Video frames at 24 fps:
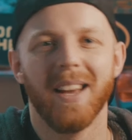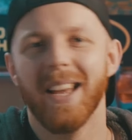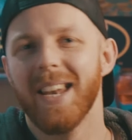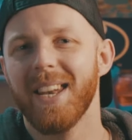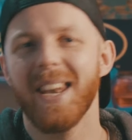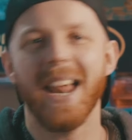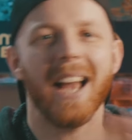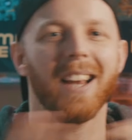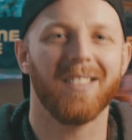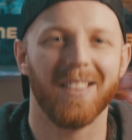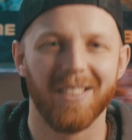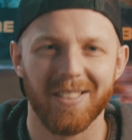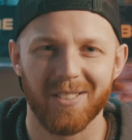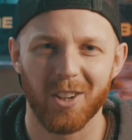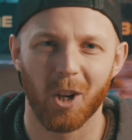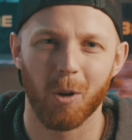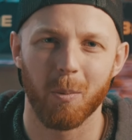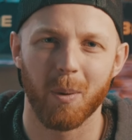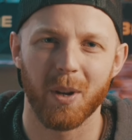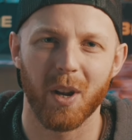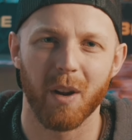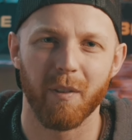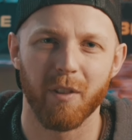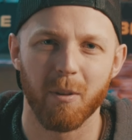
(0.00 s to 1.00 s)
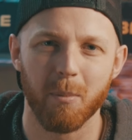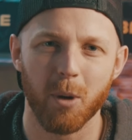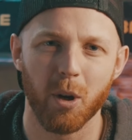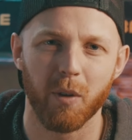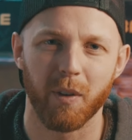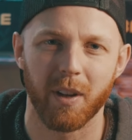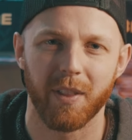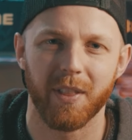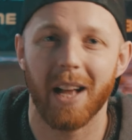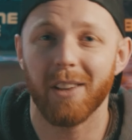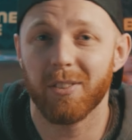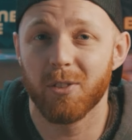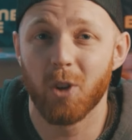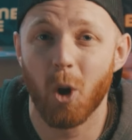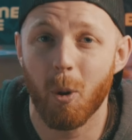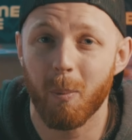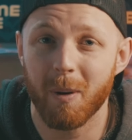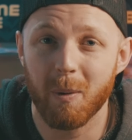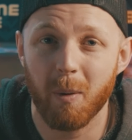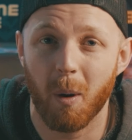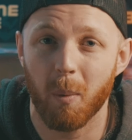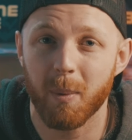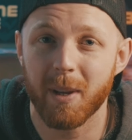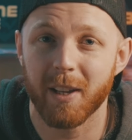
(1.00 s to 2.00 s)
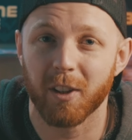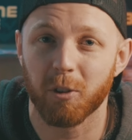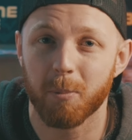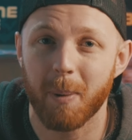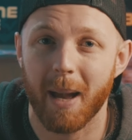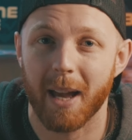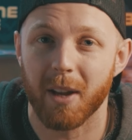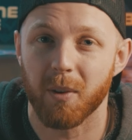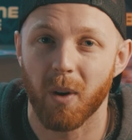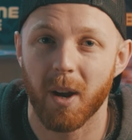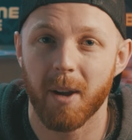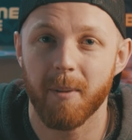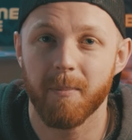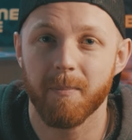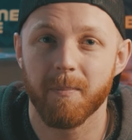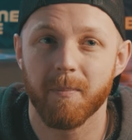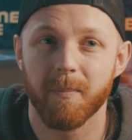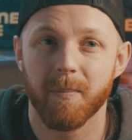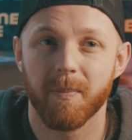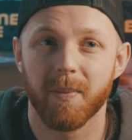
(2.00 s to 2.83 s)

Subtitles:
next installment of the movie. That's normally what we expect, right?